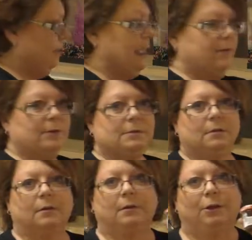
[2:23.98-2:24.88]
Gave us
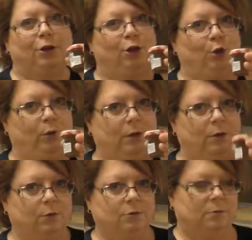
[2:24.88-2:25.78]
cute
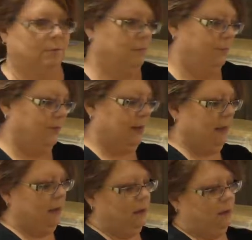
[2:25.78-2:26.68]
little
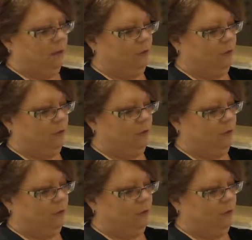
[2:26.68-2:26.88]
fig